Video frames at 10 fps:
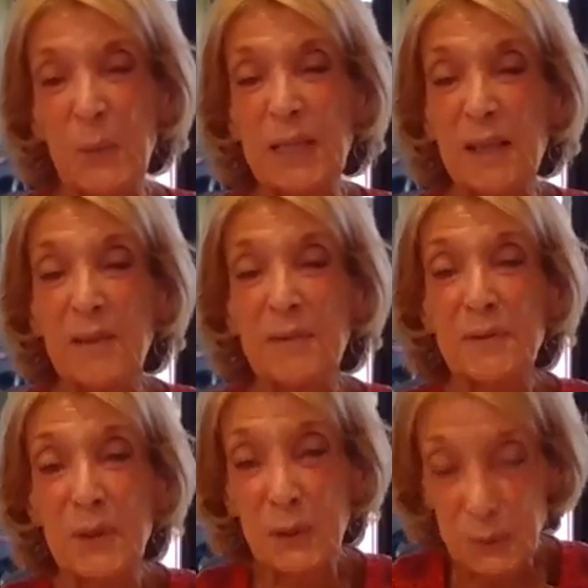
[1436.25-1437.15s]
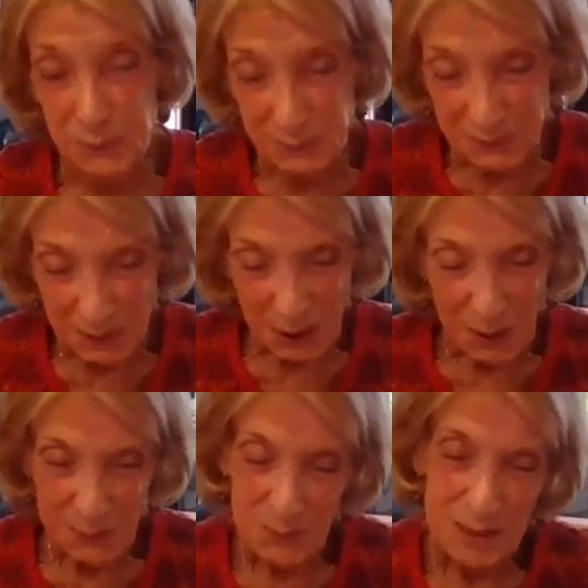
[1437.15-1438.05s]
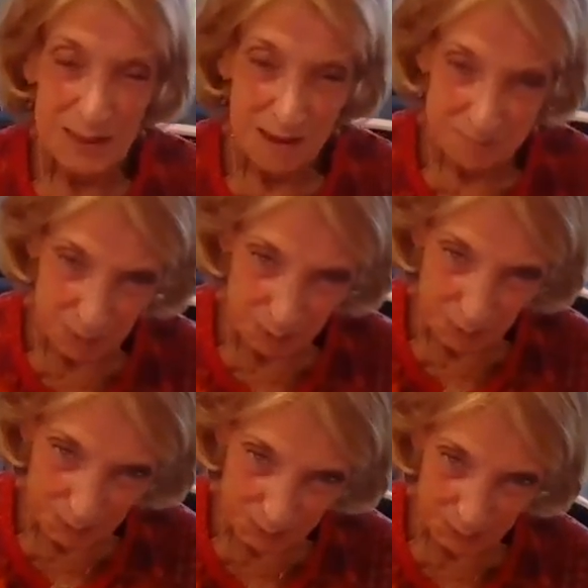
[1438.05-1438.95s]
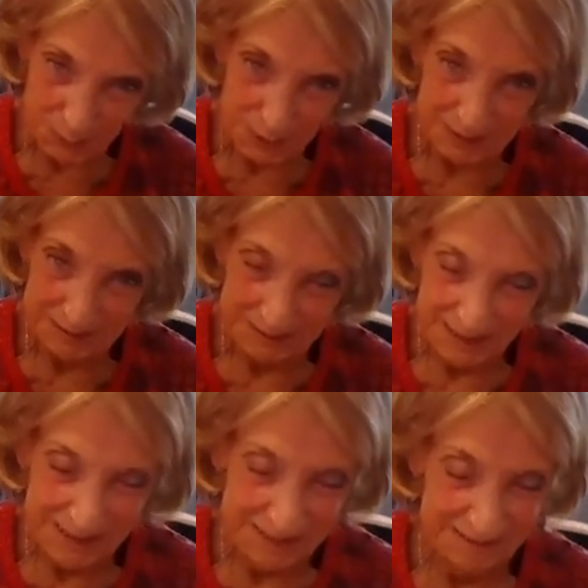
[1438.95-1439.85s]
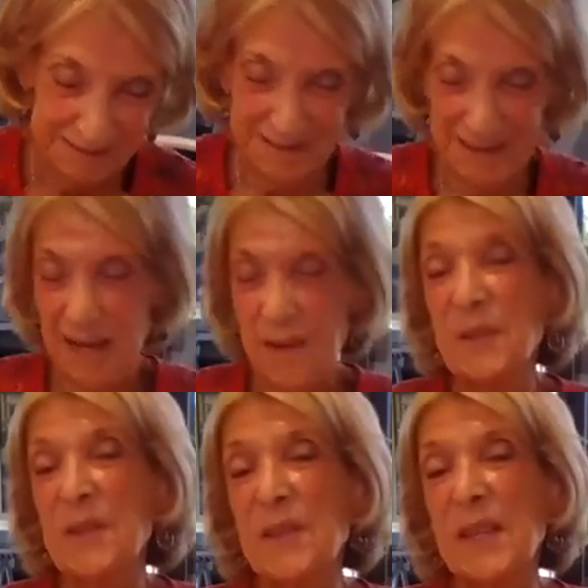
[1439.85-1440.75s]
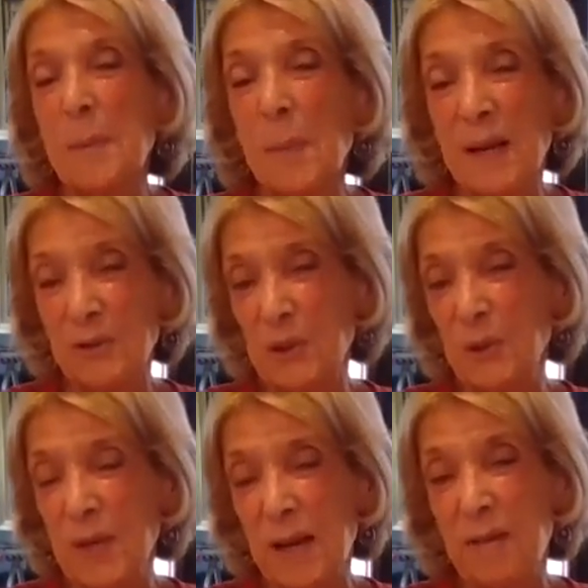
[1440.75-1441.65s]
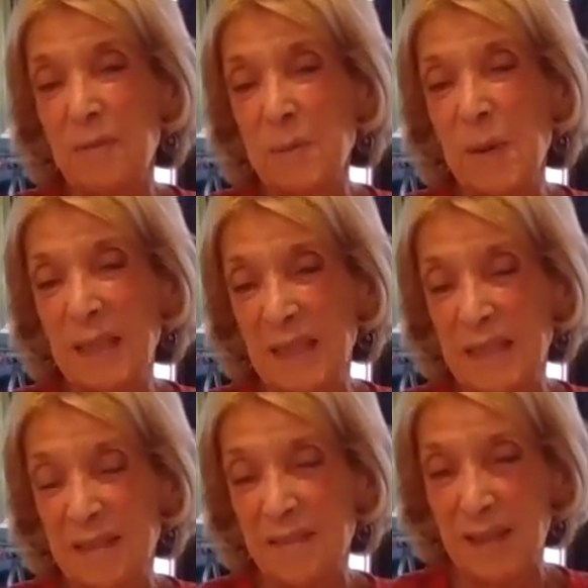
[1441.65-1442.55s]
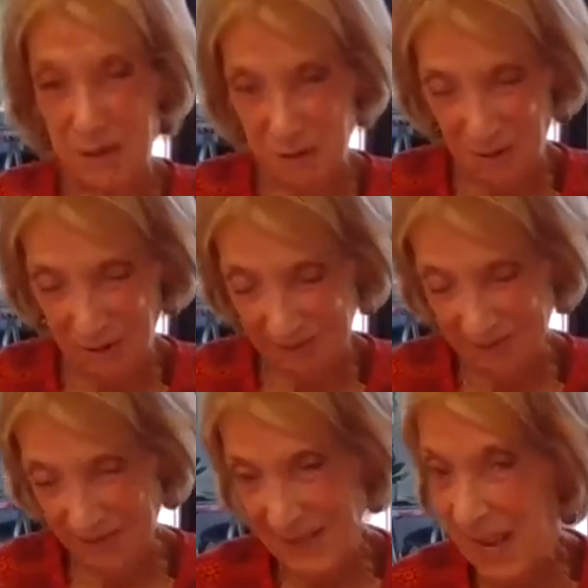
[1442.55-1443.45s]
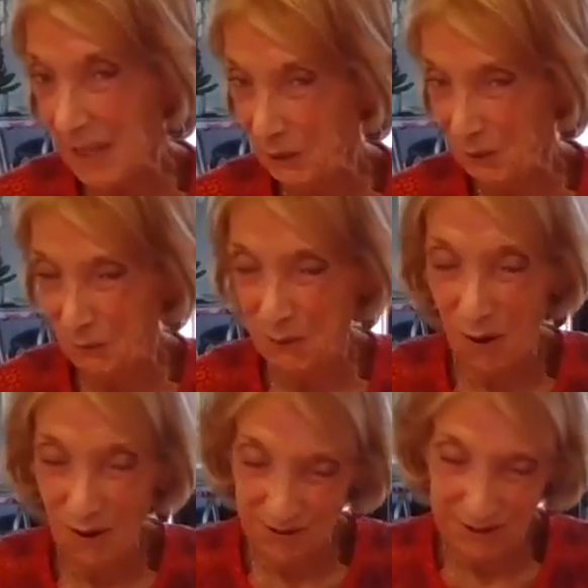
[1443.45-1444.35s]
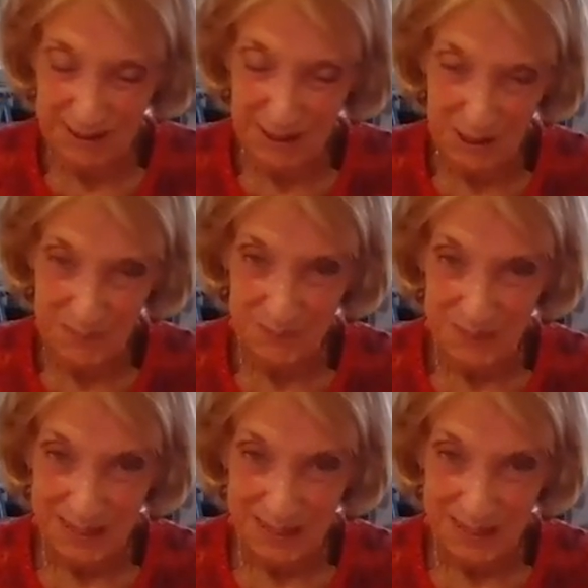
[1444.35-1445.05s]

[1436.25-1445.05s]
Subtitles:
We love you. We love Barolo Grill and everything about you and everybody there. Thank you all the time.